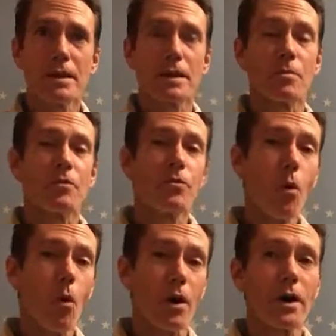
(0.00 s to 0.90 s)
Number
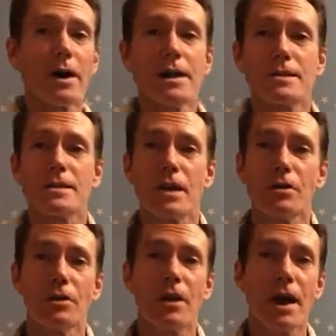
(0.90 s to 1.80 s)
4,
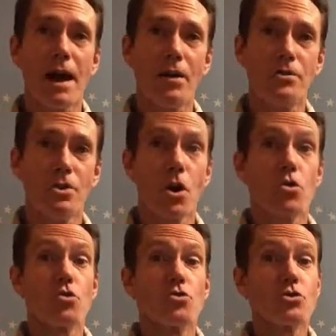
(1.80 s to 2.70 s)
sell your house
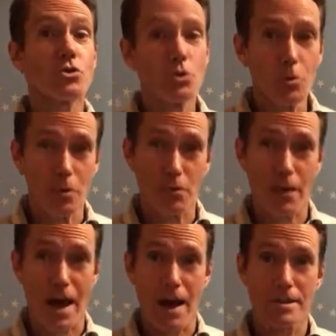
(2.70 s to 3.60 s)
super
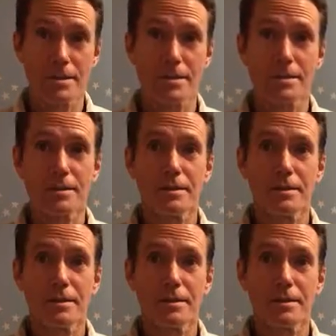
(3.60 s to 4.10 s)
fast